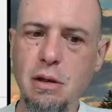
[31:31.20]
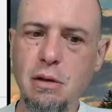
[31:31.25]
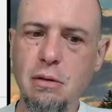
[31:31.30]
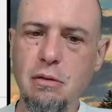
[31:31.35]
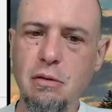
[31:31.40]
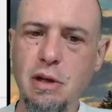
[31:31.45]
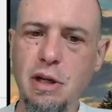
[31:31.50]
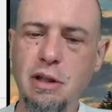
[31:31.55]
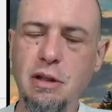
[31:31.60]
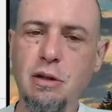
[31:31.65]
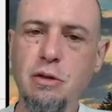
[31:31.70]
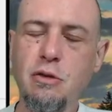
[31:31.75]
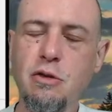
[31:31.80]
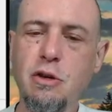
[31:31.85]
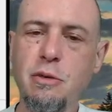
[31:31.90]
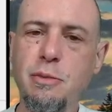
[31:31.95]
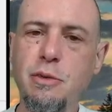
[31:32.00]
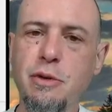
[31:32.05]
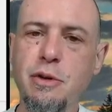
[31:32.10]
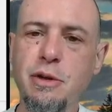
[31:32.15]
All right, the
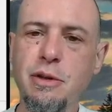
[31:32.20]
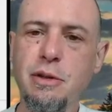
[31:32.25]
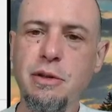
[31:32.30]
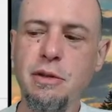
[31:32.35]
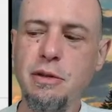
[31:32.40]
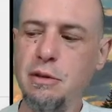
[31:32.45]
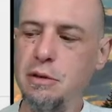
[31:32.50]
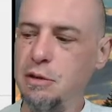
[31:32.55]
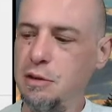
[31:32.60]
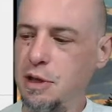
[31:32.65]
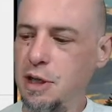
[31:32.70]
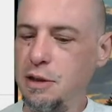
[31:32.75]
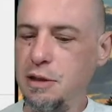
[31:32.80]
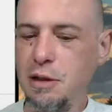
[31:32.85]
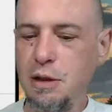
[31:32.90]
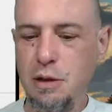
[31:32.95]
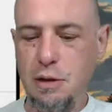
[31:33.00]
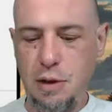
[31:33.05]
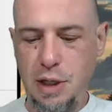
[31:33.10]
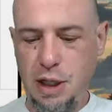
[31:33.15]
scoreboard's, and
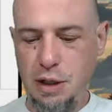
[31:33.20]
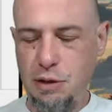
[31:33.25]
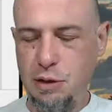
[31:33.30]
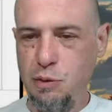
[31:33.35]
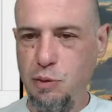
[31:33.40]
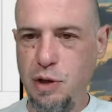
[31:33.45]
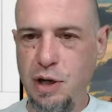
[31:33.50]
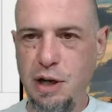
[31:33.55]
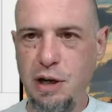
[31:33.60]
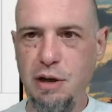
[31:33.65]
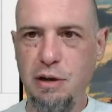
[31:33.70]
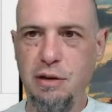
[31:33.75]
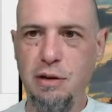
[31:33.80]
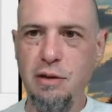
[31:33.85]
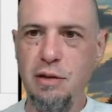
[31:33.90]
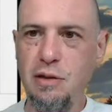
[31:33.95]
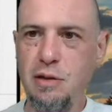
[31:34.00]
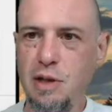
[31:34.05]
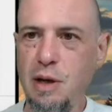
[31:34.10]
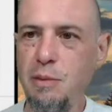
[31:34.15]
so here's where
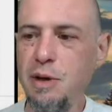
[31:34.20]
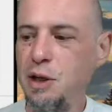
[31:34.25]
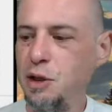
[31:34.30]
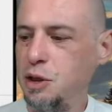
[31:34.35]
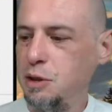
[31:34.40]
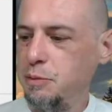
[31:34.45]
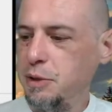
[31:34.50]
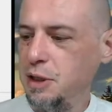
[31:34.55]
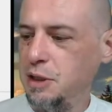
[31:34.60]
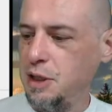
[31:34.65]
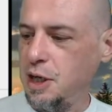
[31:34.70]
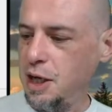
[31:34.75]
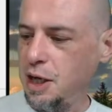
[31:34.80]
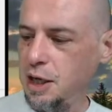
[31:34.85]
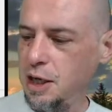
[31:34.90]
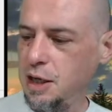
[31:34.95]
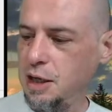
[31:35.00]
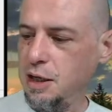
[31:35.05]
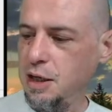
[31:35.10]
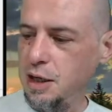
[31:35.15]
somebody should be
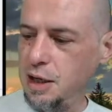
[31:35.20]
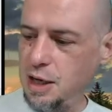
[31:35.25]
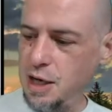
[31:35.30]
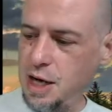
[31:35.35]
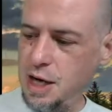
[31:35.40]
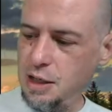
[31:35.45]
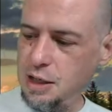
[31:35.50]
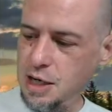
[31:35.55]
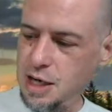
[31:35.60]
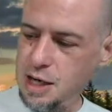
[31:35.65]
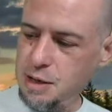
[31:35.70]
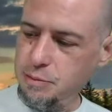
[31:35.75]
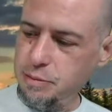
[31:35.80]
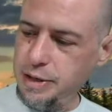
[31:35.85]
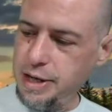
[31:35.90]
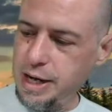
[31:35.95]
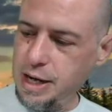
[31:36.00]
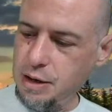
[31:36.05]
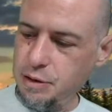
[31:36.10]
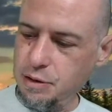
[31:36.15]
saying, hey, Ted,
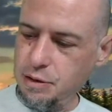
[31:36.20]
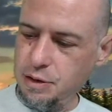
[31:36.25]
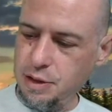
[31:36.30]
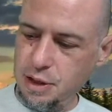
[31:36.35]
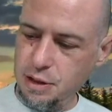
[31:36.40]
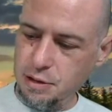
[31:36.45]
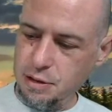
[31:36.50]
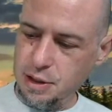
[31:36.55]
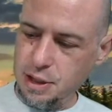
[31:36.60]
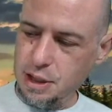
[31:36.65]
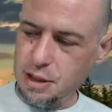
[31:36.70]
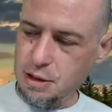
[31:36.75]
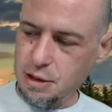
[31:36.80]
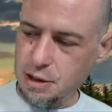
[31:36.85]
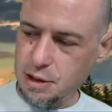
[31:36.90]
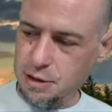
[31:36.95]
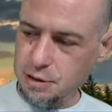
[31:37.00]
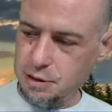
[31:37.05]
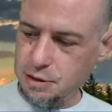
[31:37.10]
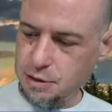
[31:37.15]
break out your C R C
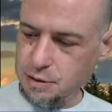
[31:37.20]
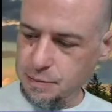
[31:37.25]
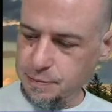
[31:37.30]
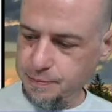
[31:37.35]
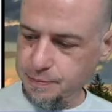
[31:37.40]
cards.